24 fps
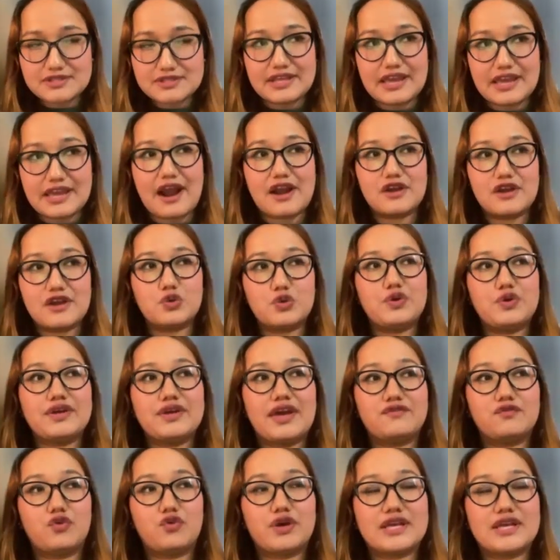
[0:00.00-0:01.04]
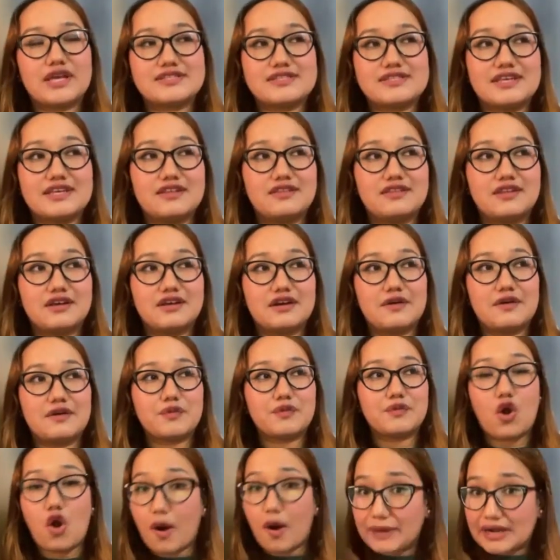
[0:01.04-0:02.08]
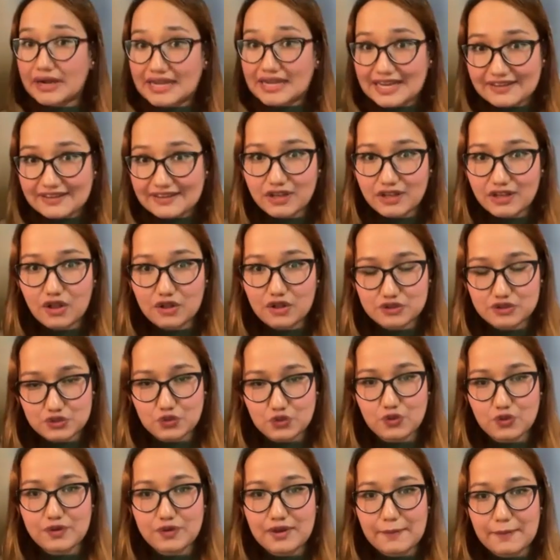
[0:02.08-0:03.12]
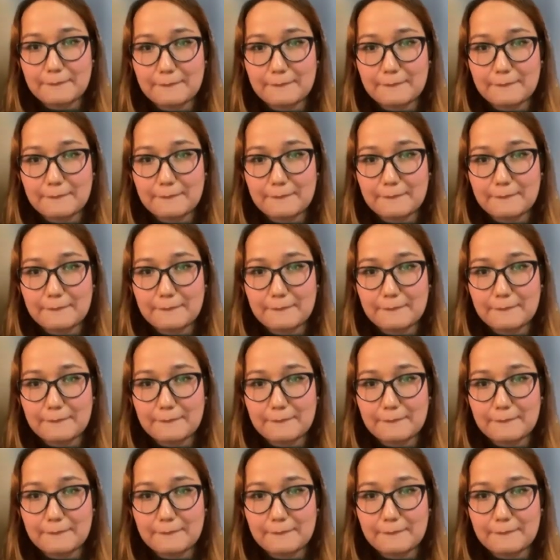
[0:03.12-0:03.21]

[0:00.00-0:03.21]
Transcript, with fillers: They are doing advocacy in the government level also,